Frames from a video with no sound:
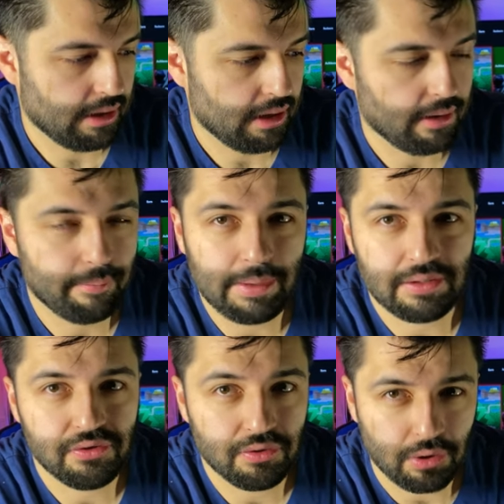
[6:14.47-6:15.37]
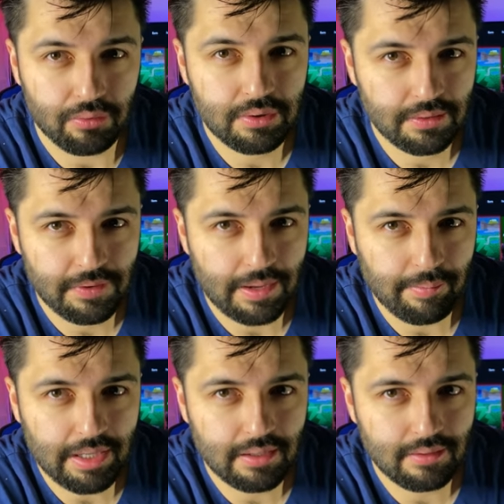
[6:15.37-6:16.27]
uh, been snoozed five
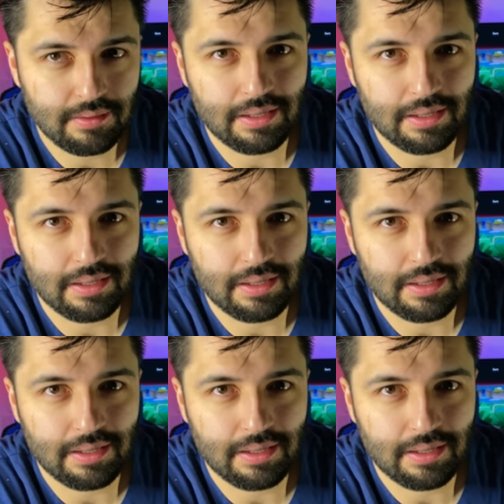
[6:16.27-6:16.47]
minutes,